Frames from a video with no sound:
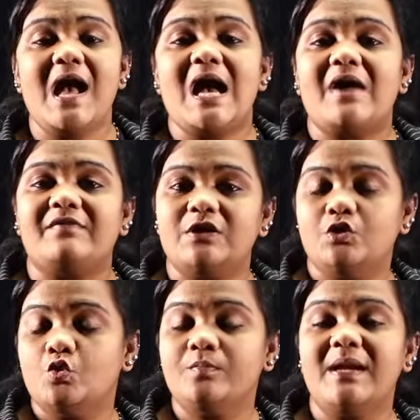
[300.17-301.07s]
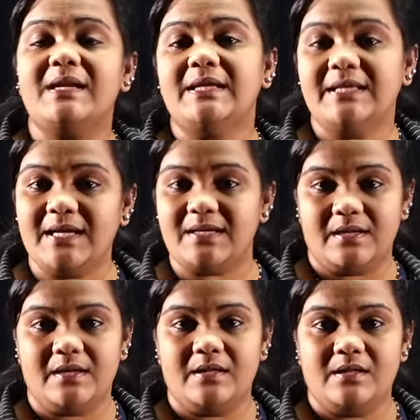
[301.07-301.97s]
our human ear,
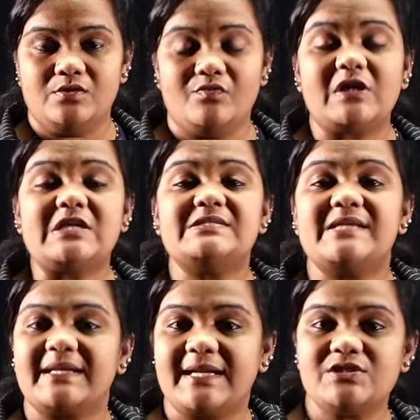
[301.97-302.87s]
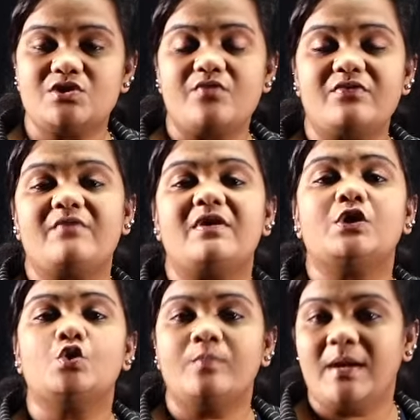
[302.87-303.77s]
what is the range of our
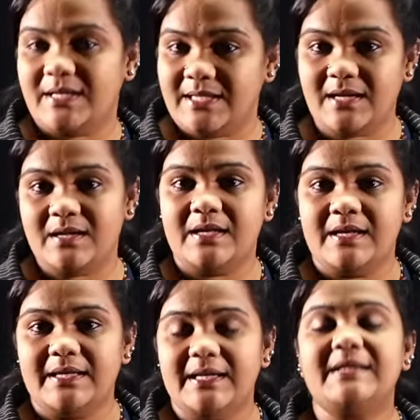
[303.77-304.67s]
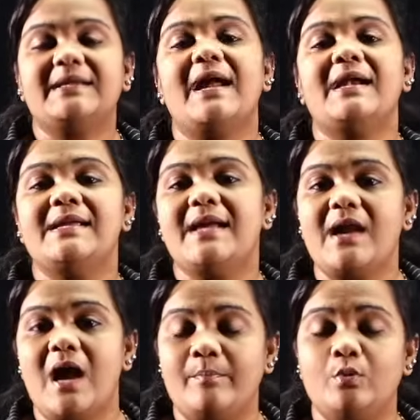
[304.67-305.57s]
human ear? It can hear
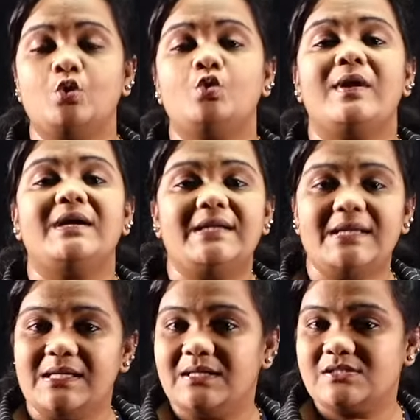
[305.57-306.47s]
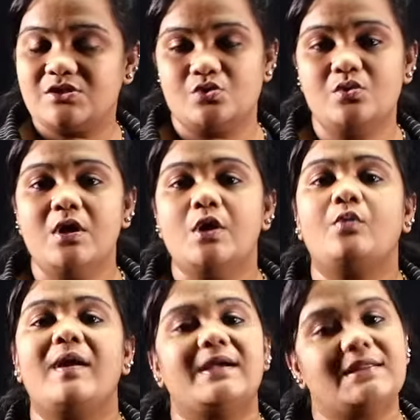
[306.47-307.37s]
up to 20 hertz to
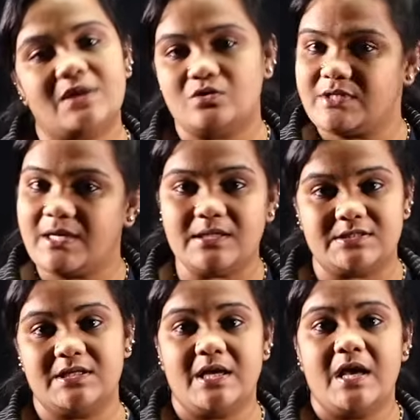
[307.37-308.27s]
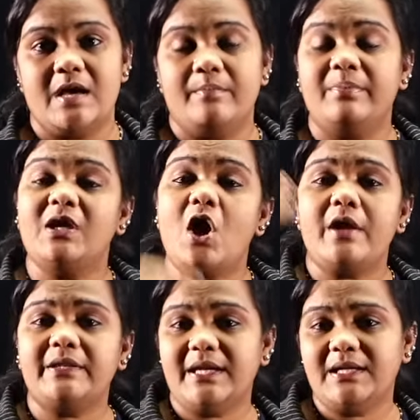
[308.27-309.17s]
20,000 hertz.
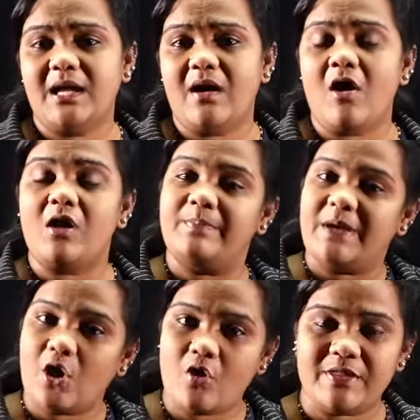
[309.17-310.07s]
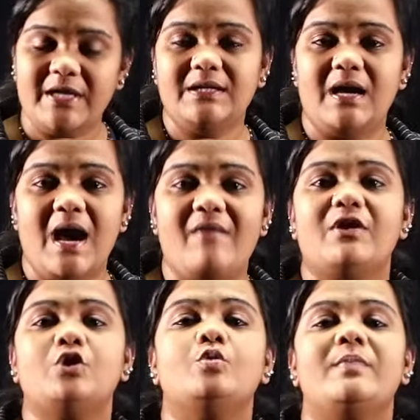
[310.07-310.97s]
Beyond that or below that, our
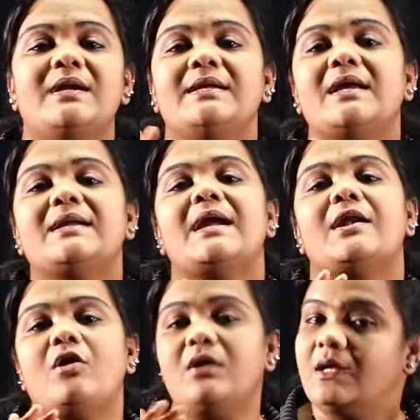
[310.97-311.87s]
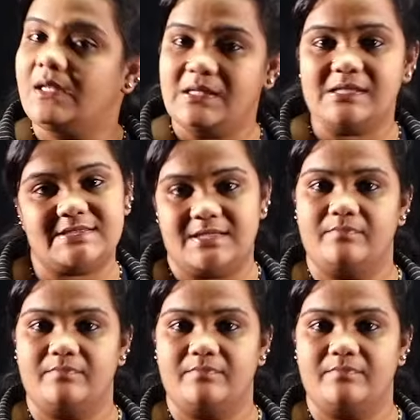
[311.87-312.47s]
human ear cannot listen.